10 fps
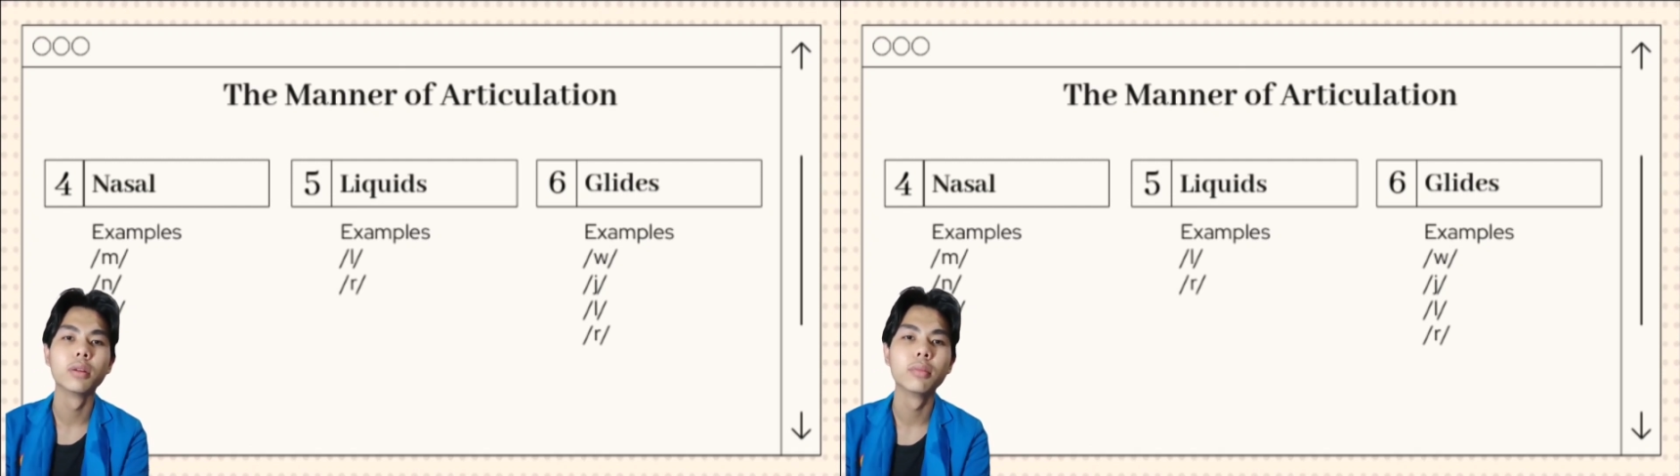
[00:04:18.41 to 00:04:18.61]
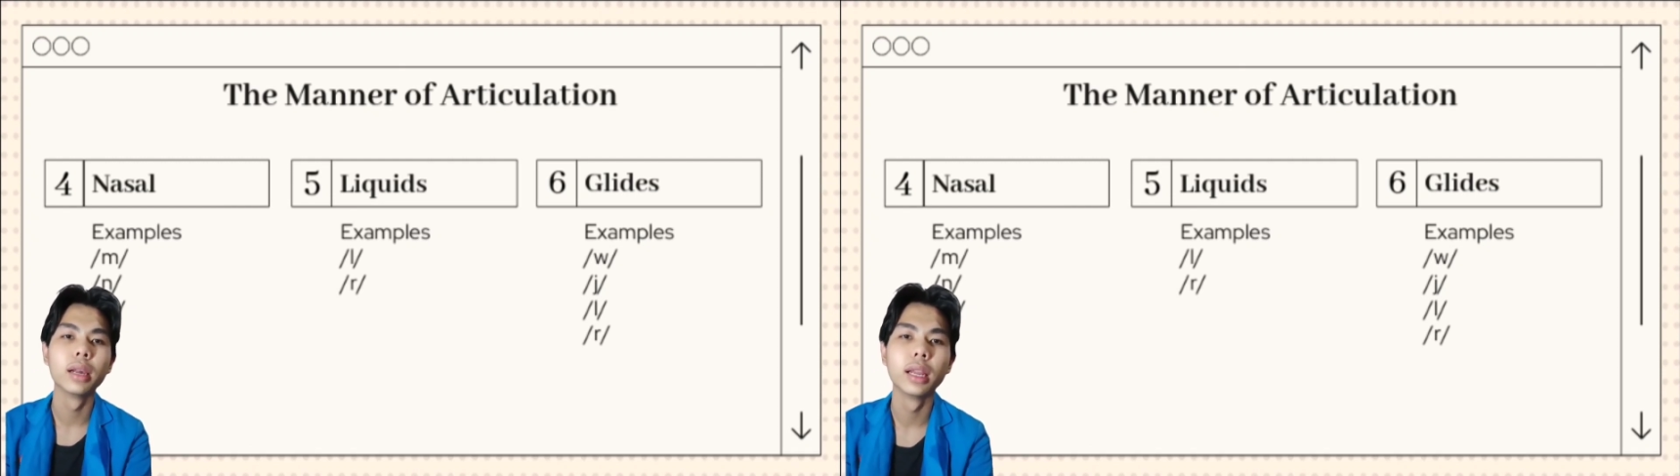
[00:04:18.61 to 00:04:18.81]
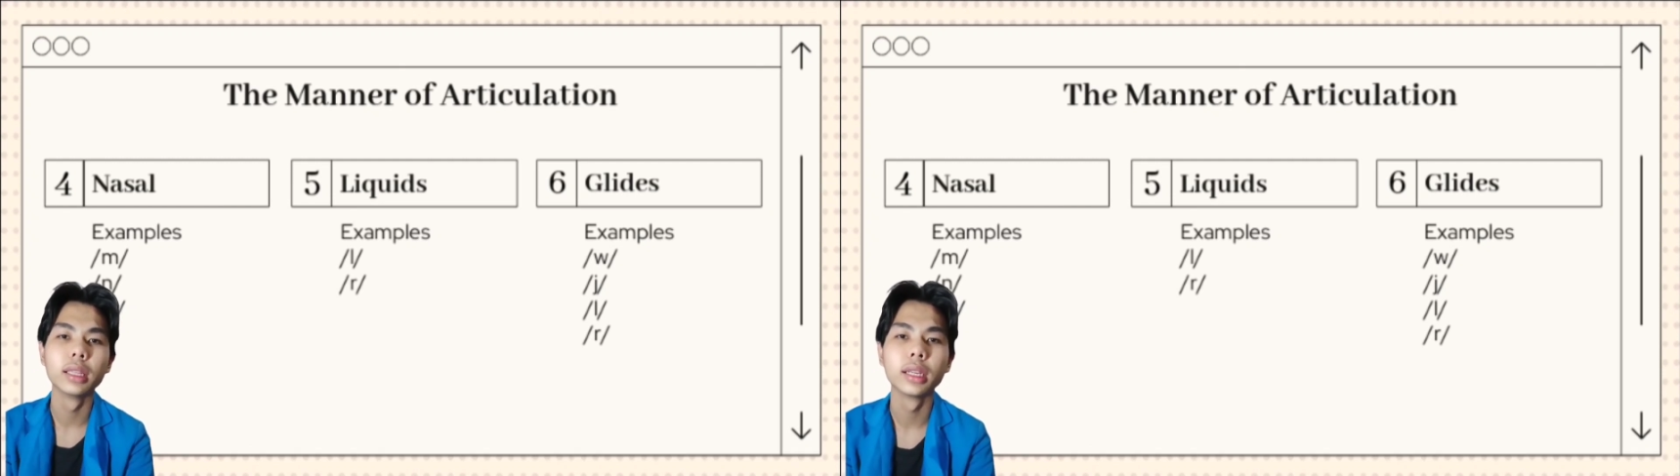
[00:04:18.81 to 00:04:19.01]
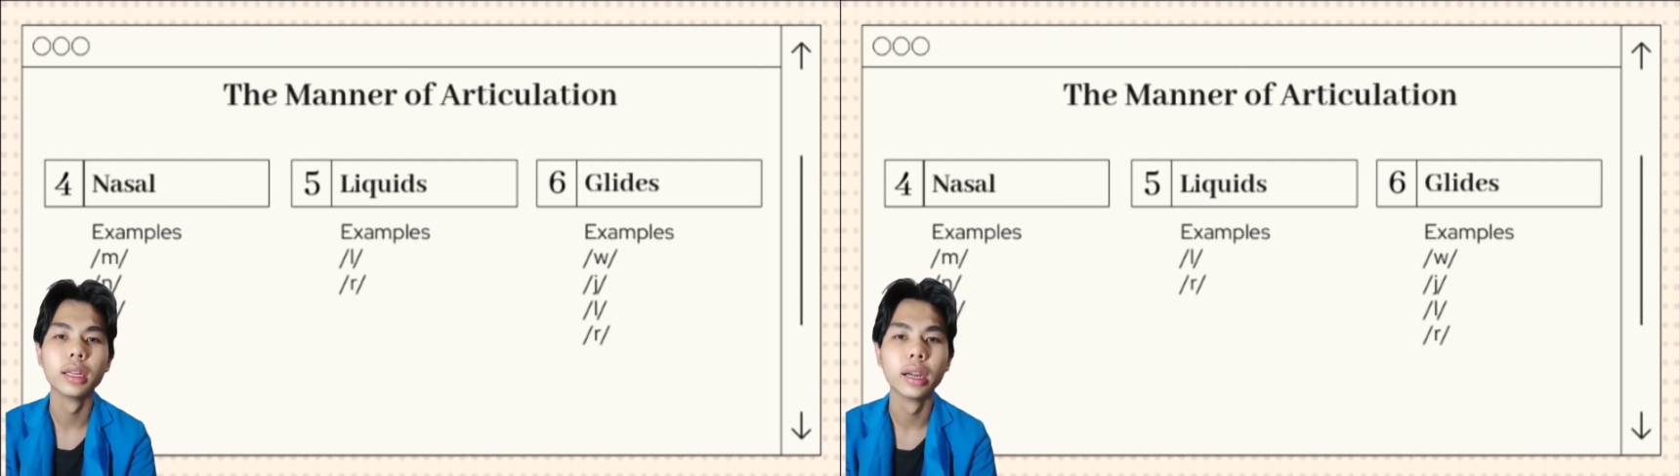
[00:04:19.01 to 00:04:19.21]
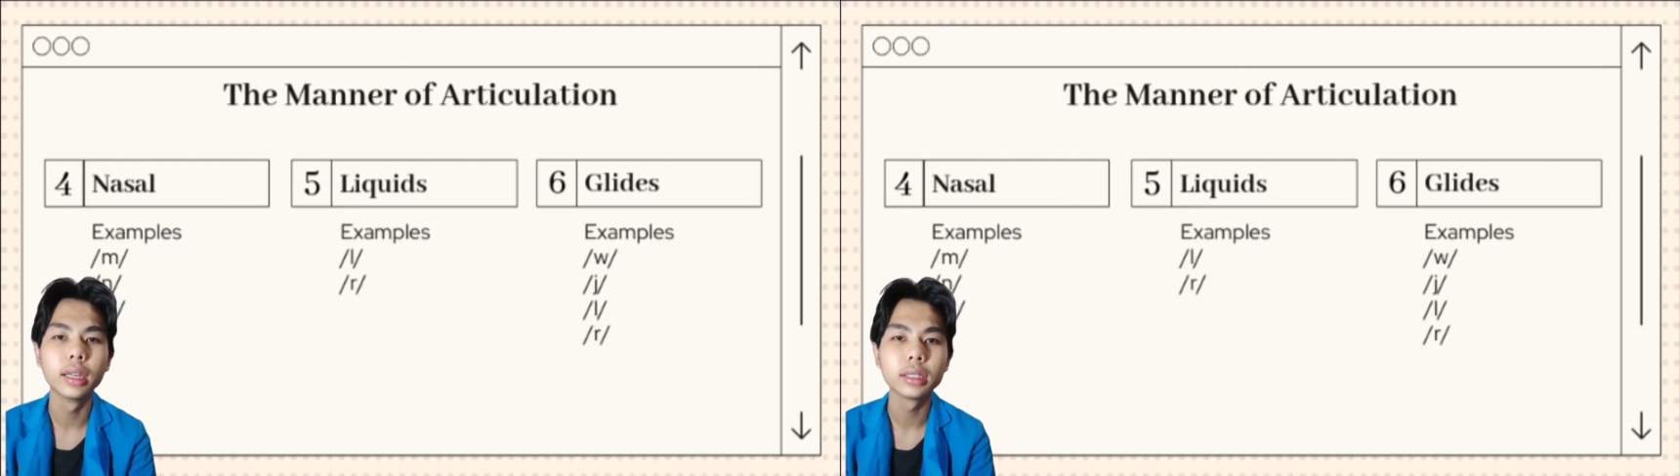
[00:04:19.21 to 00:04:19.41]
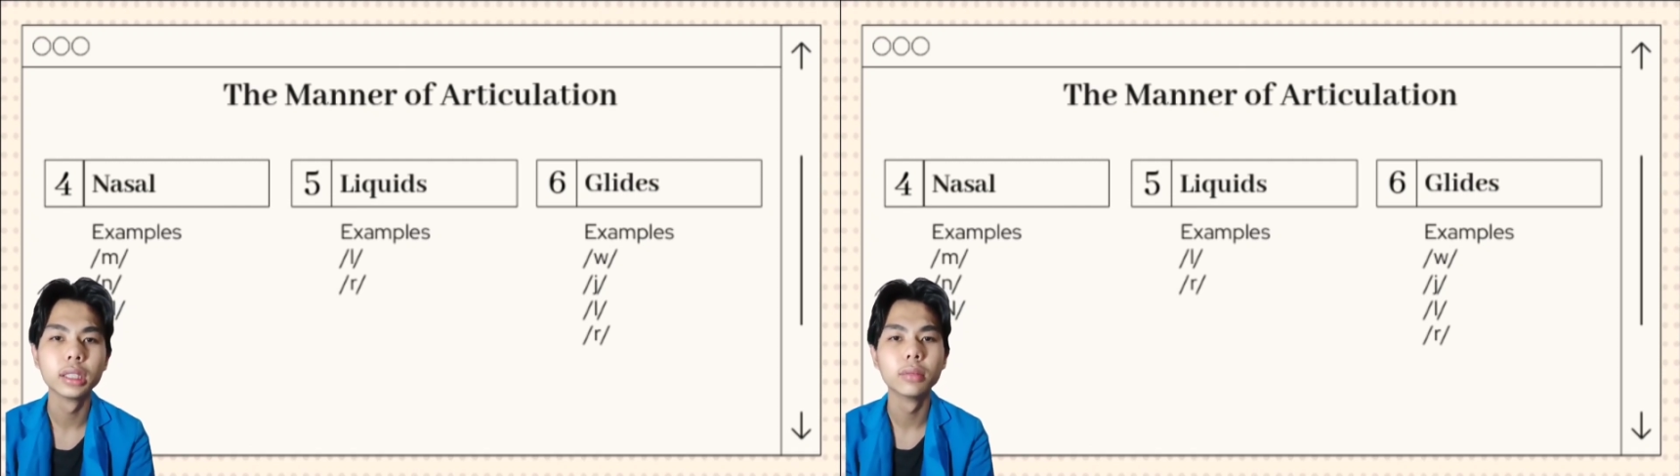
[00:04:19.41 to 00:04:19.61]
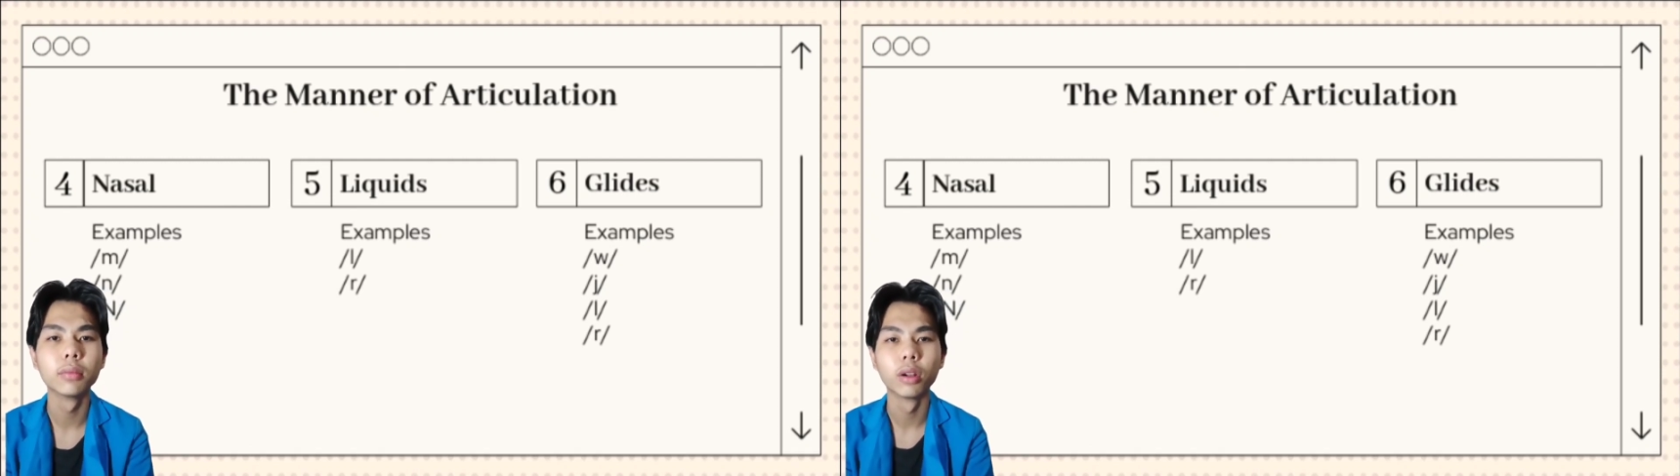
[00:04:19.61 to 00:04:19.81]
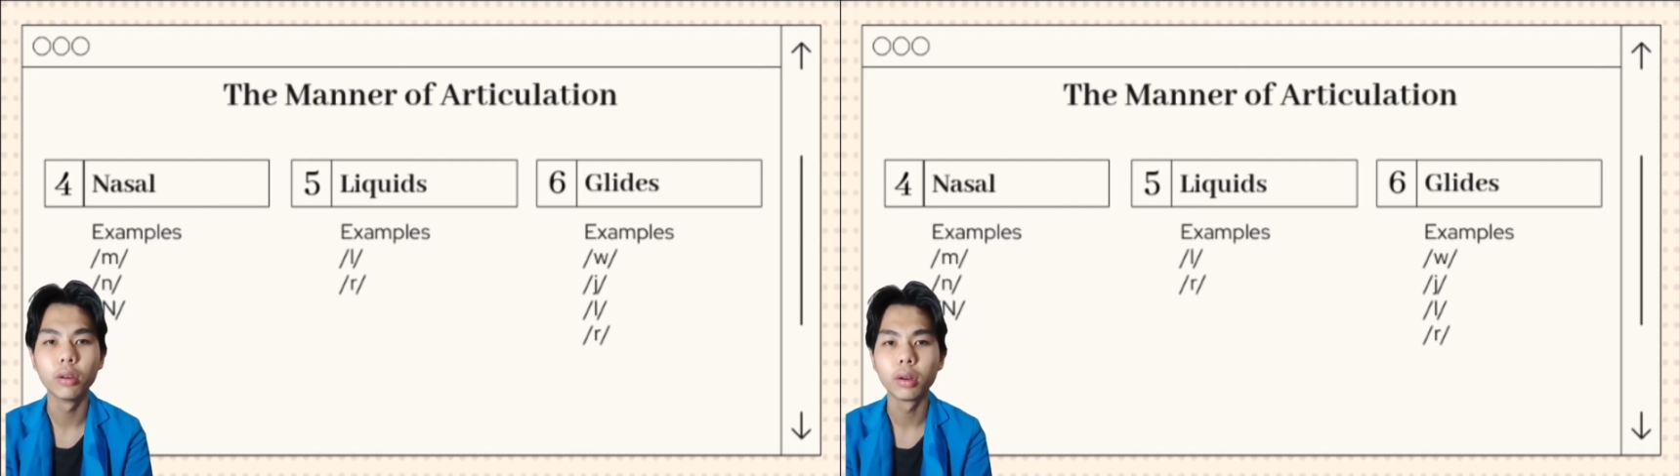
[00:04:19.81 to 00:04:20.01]
formed by letting the air
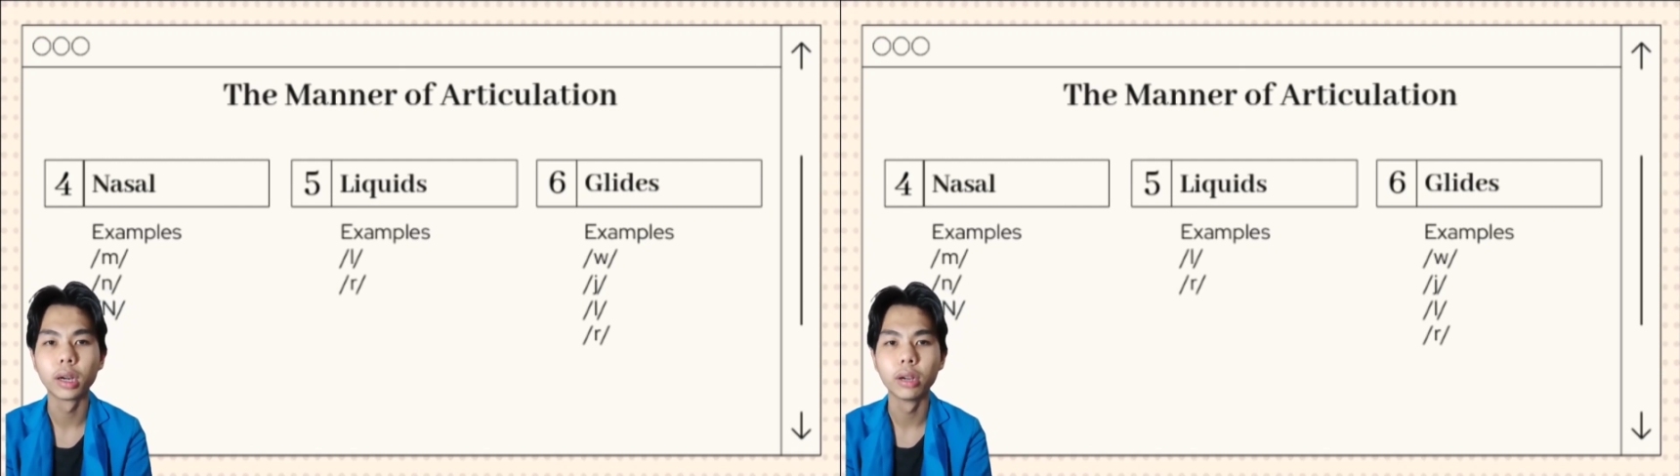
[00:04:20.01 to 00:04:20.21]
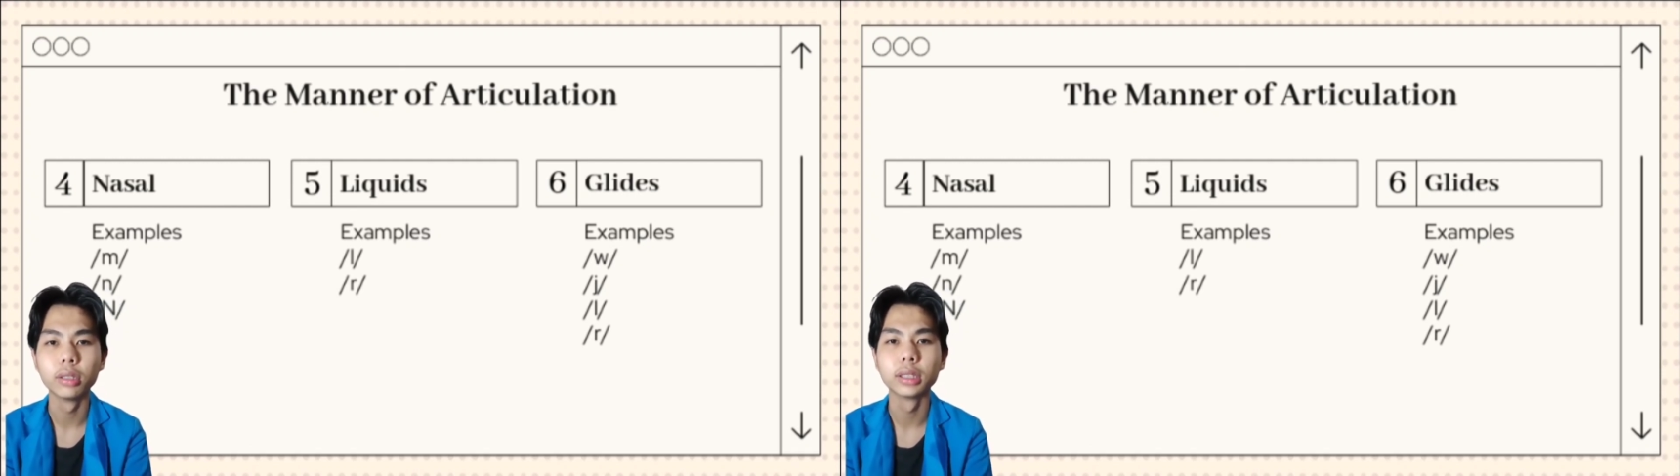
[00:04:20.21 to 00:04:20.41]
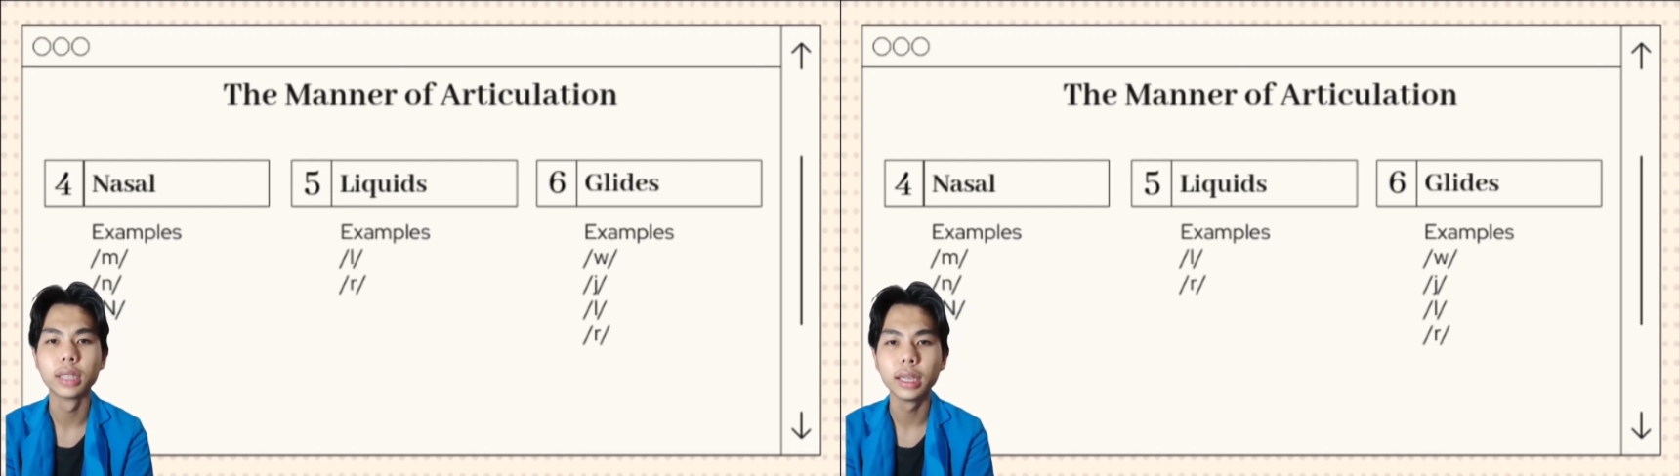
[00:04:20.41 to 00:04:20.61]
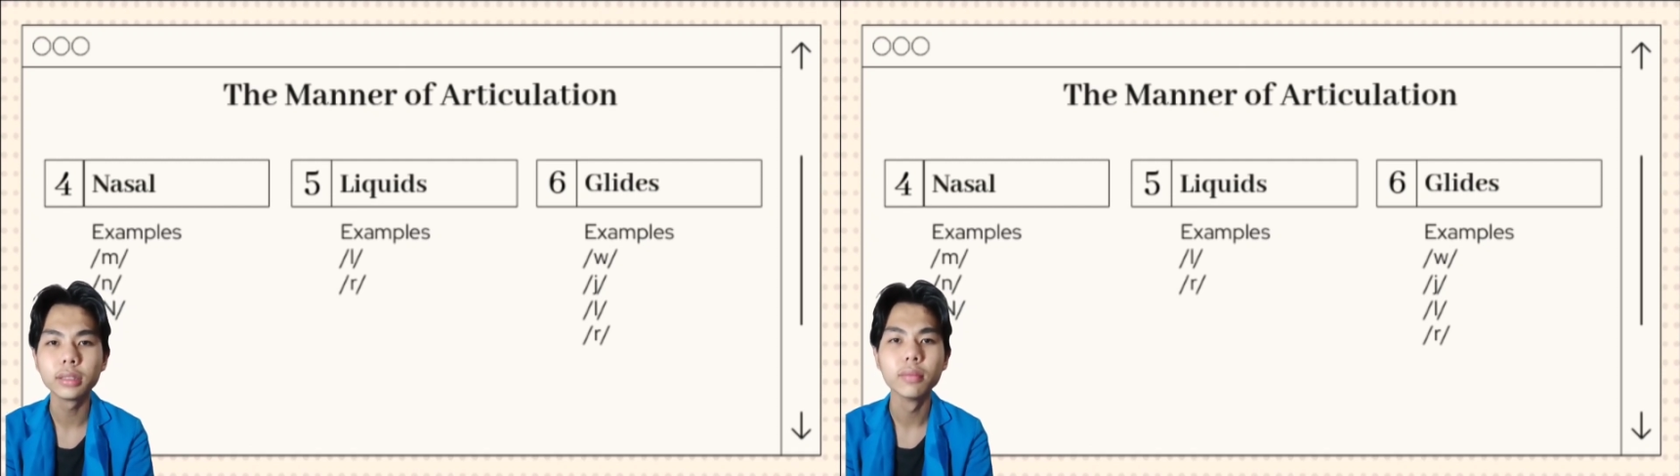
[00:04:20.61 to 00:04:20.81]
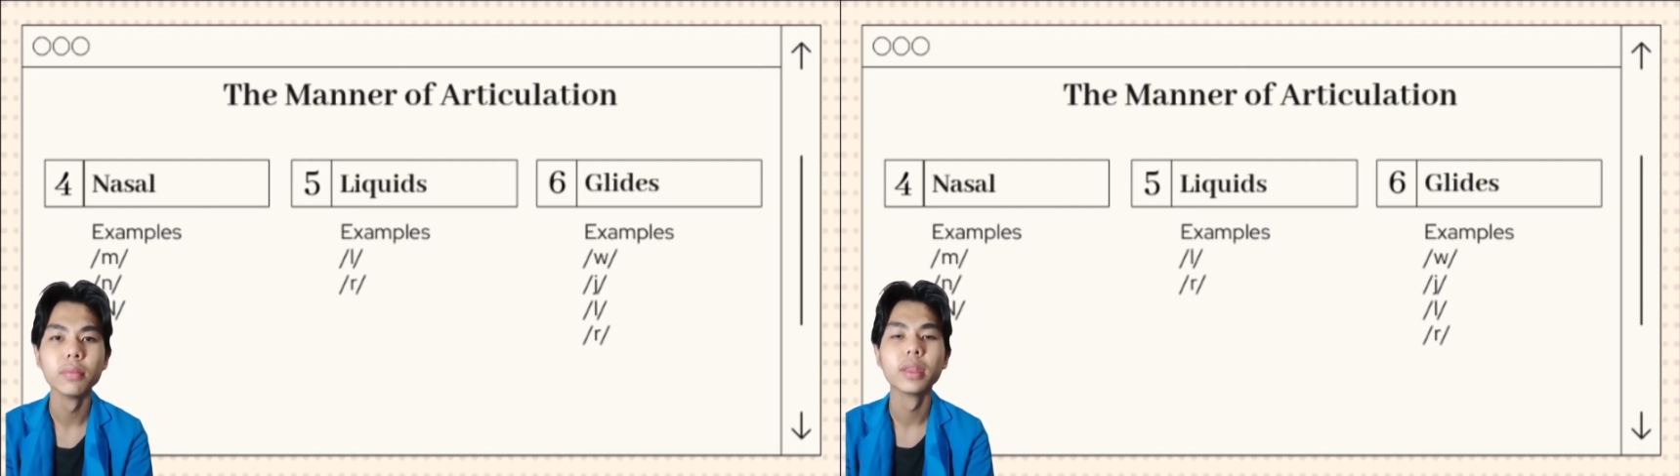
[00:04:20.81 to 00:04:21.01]
stream flow around the side